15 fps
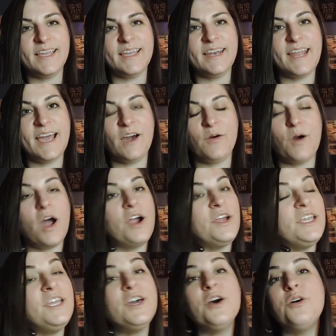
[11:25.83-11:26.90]
Now, our
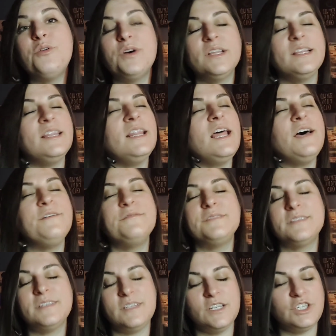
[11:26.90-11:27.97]
ego
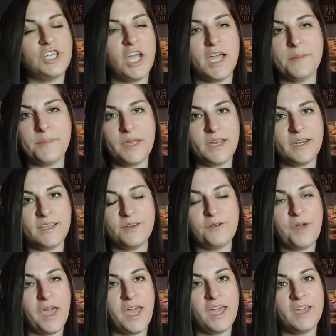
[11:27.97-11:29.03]
loves to chime in,
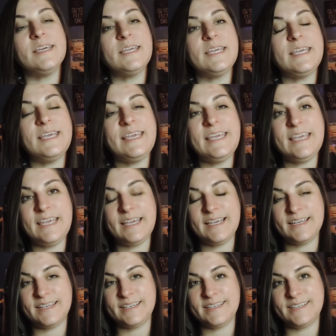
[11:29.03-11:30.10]
okay? The key
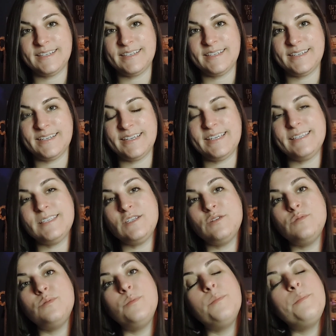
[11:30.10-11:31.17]
is to
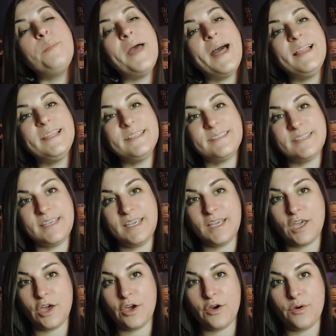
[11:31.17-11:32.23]
balance the
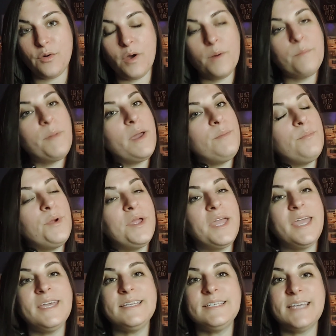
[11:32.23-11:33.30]
ego by
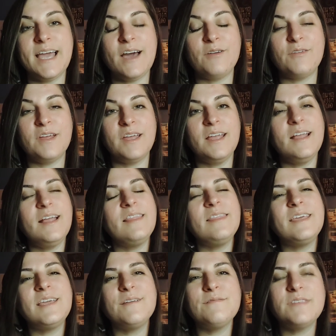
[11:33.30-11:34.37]
bringing it down.
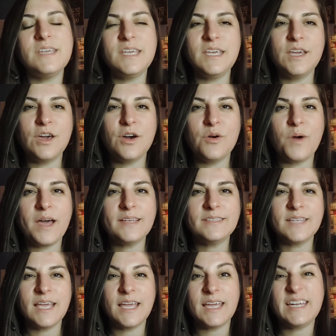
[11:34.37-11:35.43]
Think of the ego as
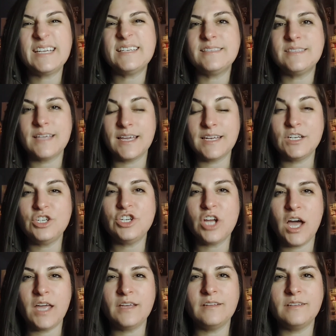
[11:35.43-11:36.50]
like an excited
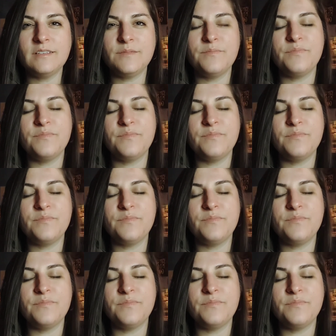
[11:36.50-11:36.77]
child,